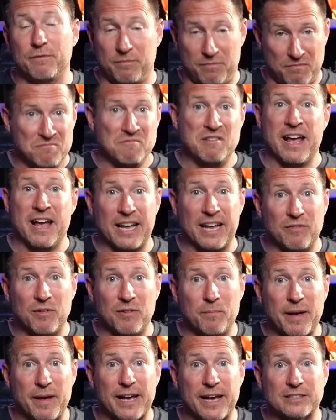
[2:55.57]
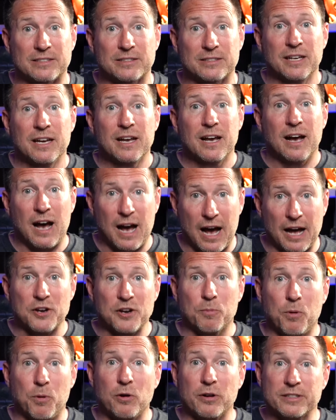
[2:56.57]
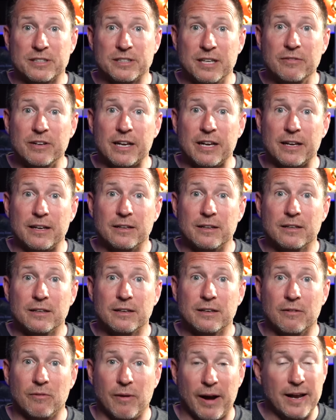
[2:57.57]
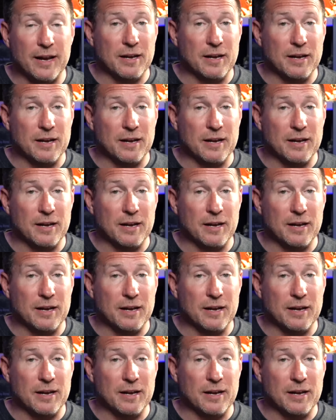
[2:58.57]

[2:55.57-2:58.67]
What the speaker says: negative impacts on your productivity. Right?